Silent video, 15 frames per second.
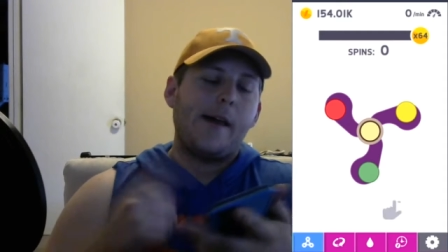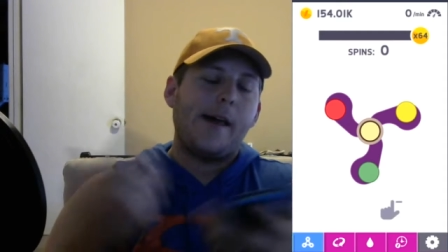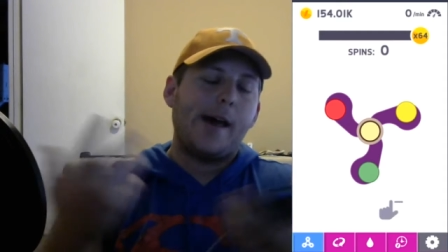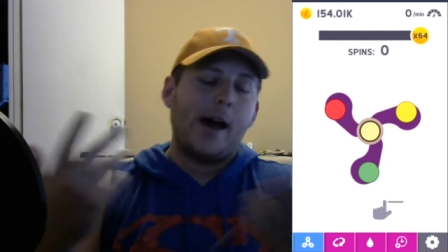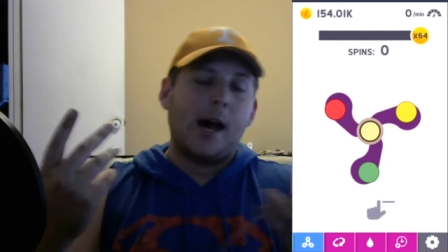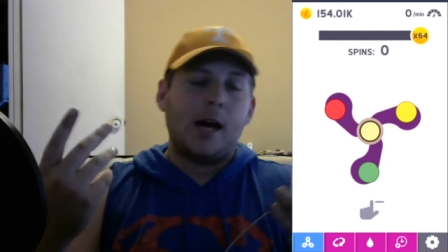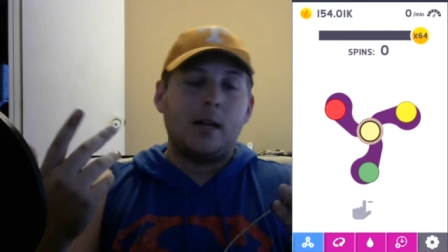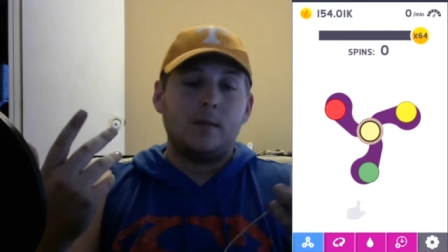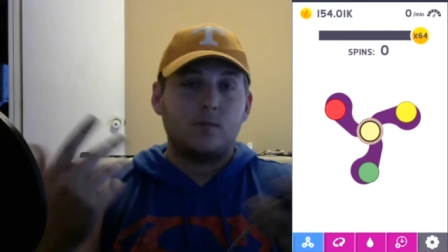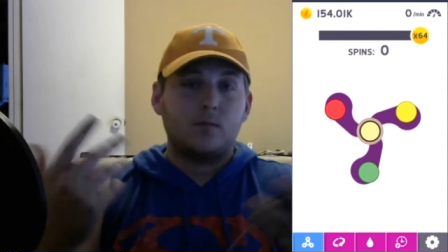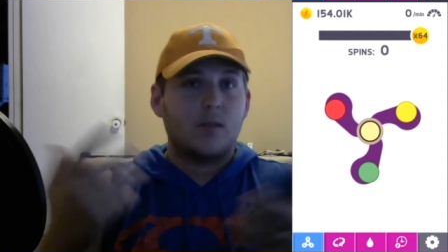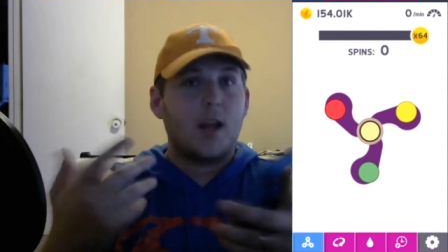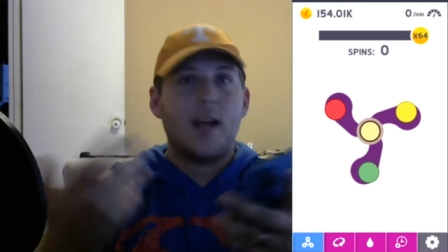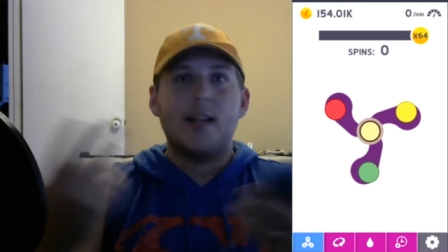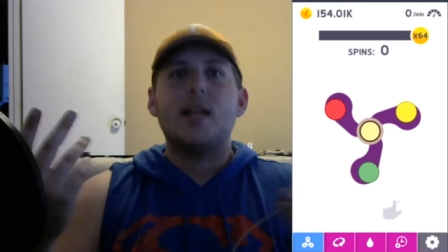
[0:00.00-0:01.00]
Uh,
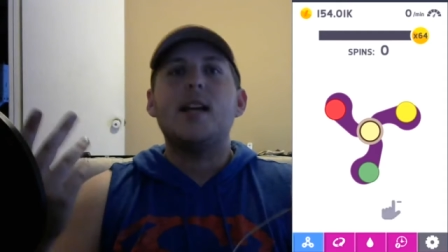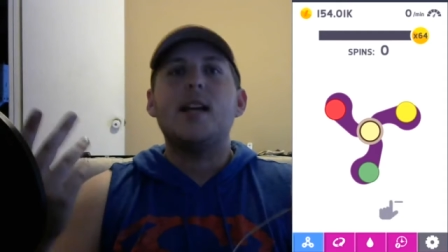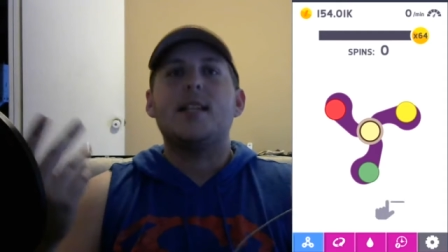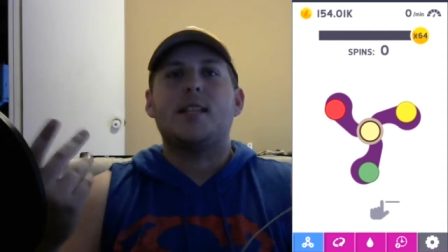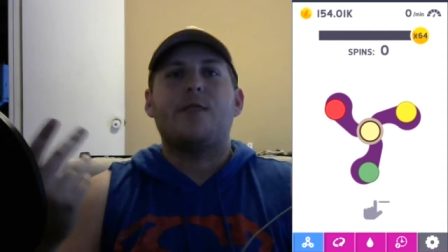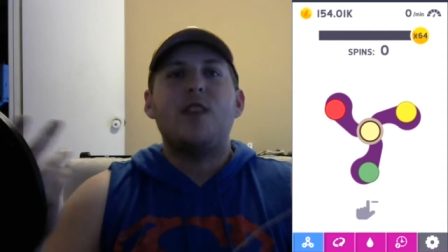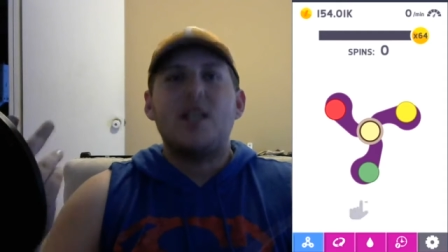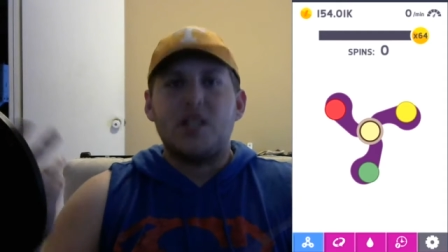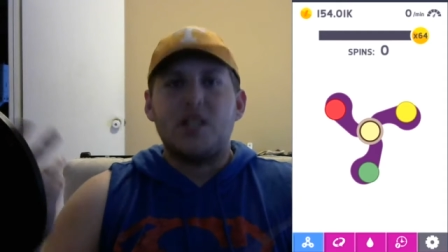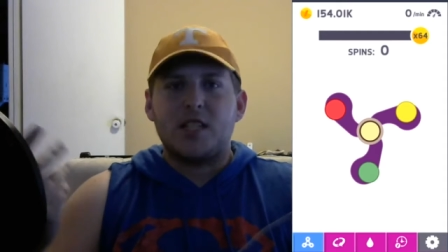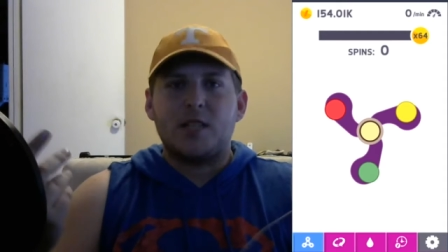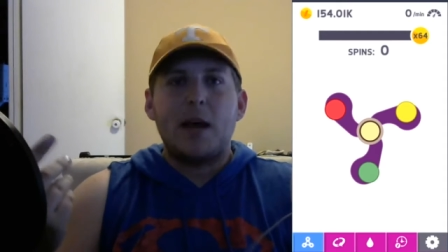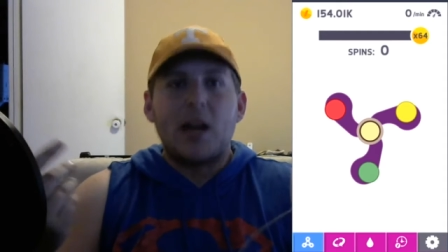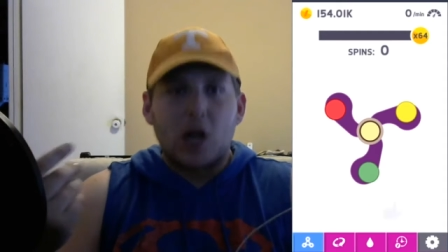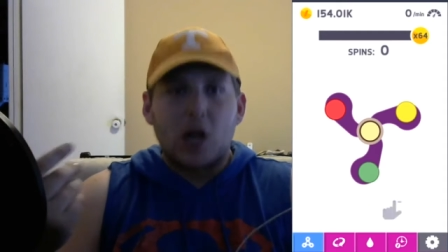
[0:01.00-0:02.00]
it, it's a fidget
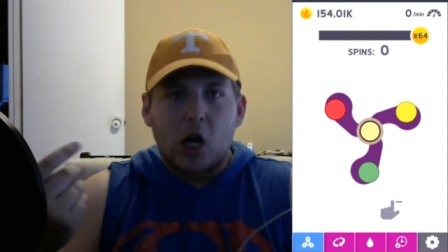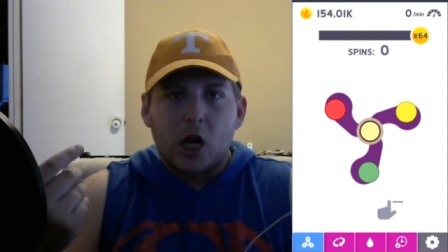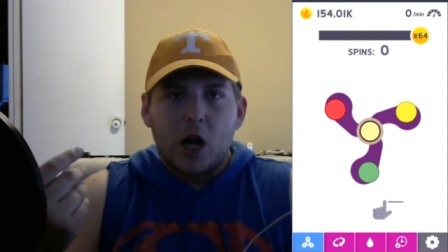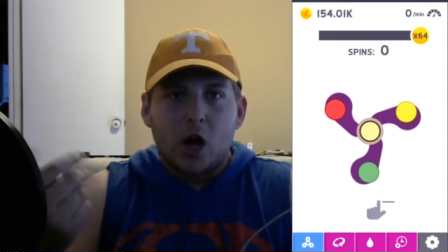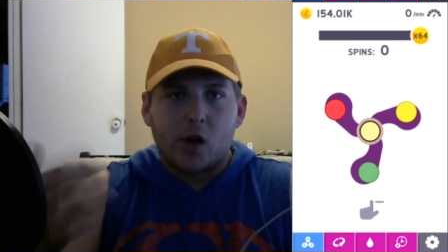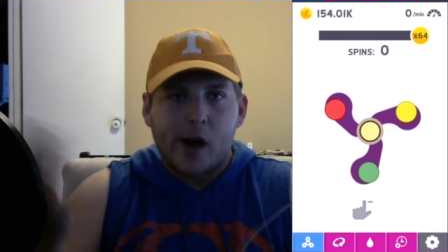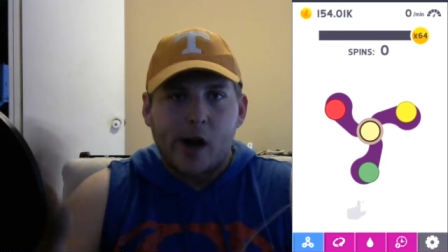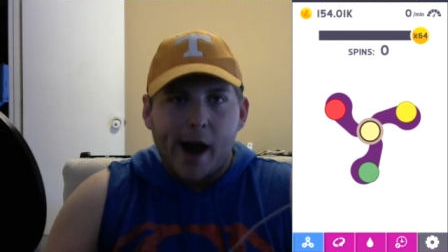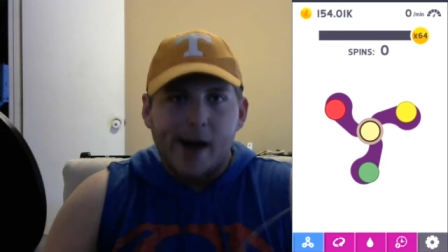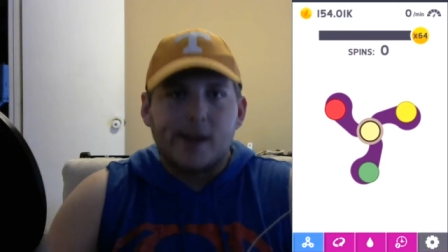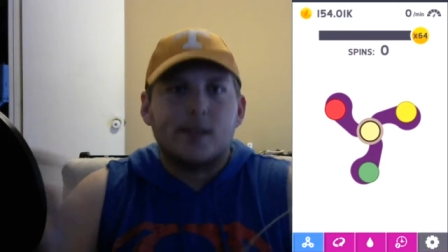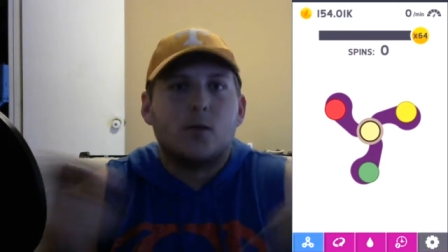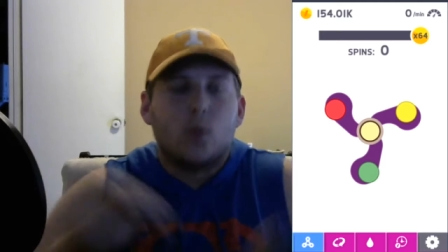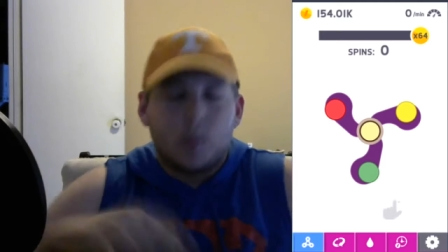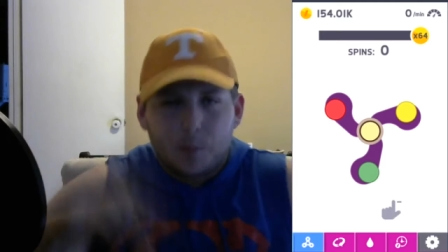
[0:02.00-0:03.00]
spinner. Okay,
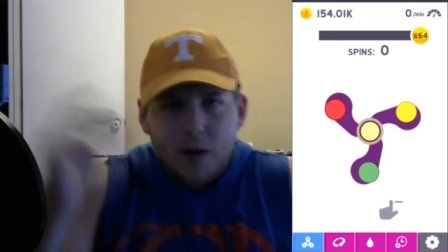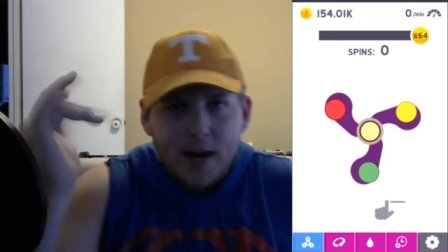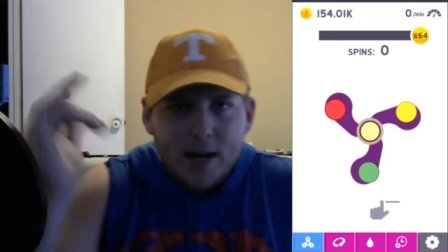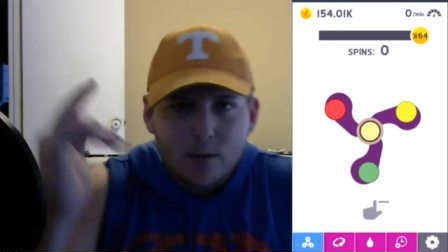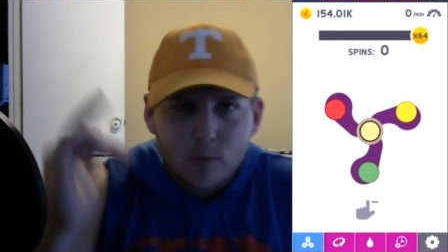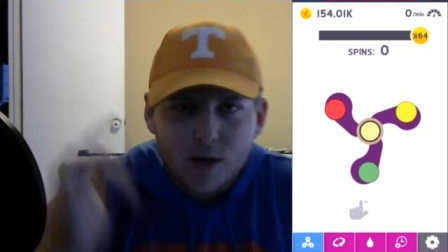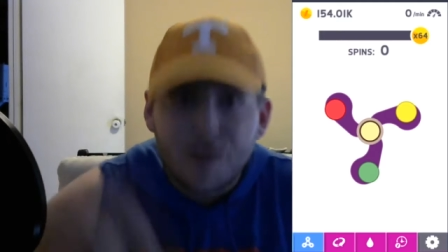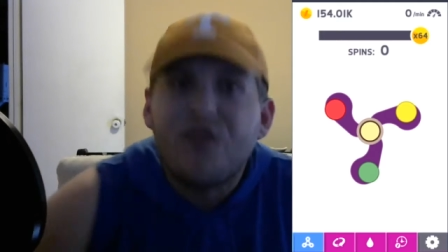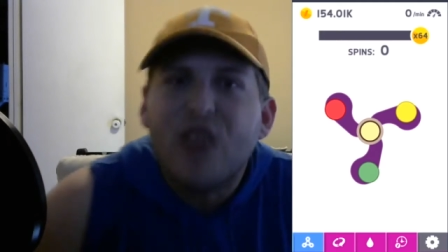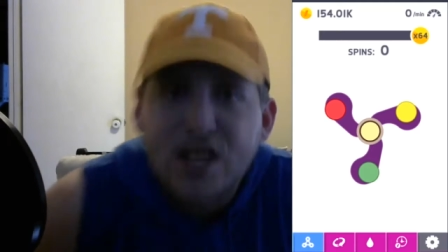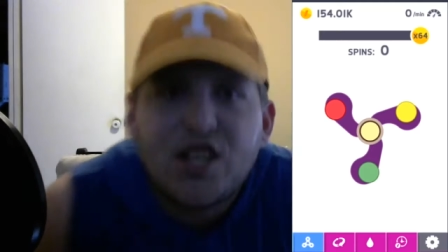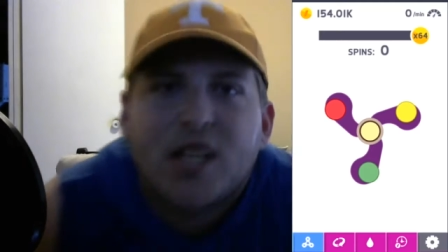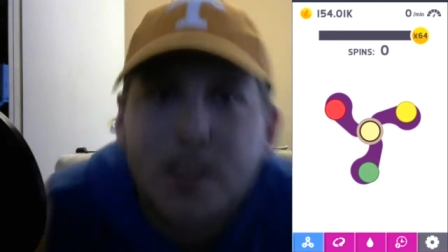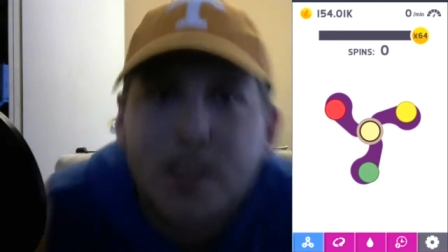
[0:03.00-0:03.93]
we're playing with fidget